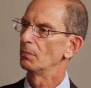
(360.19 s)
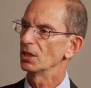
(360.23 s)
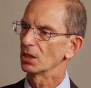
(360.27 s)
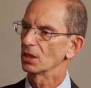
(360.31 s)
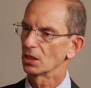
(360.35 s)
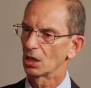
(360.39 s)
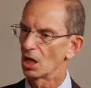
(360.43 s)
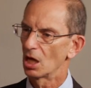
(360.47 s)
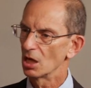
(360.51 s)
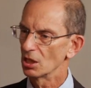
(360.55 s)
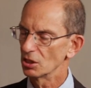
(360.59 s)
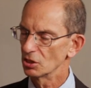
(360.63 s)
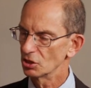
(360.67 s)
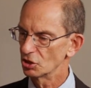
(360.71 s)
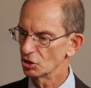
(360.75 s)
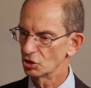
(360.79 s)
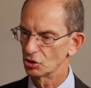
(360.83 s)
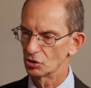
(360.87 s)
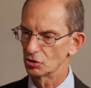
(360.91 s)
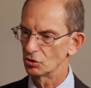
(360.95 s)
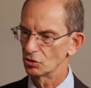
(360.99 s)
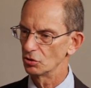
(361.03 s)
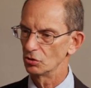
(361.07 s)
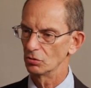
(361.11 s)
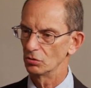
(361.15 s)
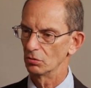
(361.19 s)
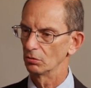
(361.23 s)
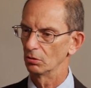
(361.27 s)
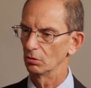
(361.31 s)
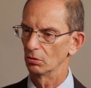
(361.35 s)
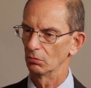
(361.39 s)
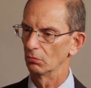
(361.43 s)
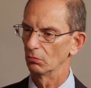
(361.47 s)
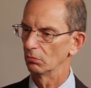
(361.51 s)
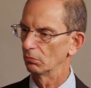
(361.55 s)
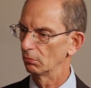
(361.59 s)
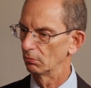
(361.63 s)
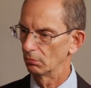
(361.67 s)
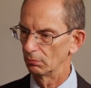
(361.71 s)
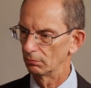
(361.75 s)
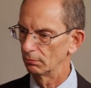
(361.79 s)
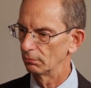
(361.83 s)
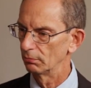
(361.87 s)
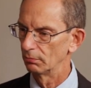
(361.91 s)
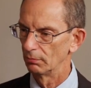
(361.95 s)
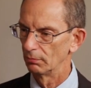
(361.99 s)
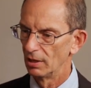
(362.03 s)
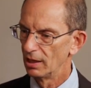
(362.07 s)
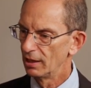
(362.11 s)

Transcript: Because you,